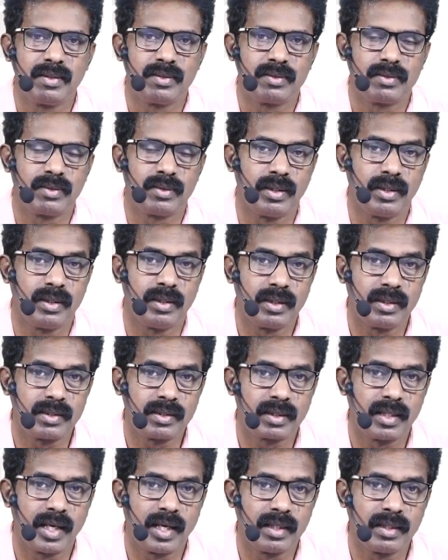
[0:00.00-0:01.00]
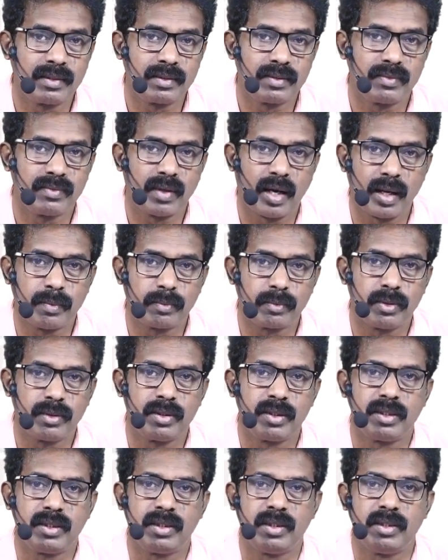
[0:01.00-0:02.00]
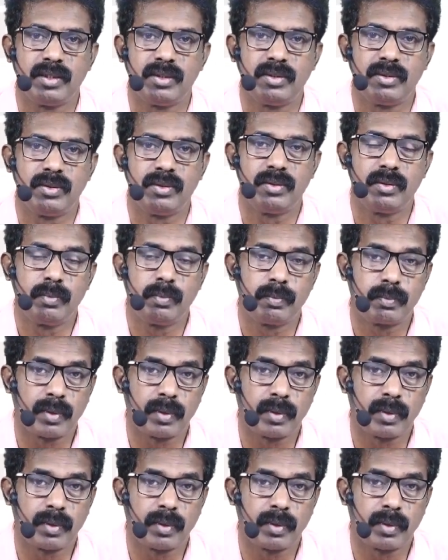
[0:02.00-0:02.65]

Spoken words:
So in this class, I'm going to teach you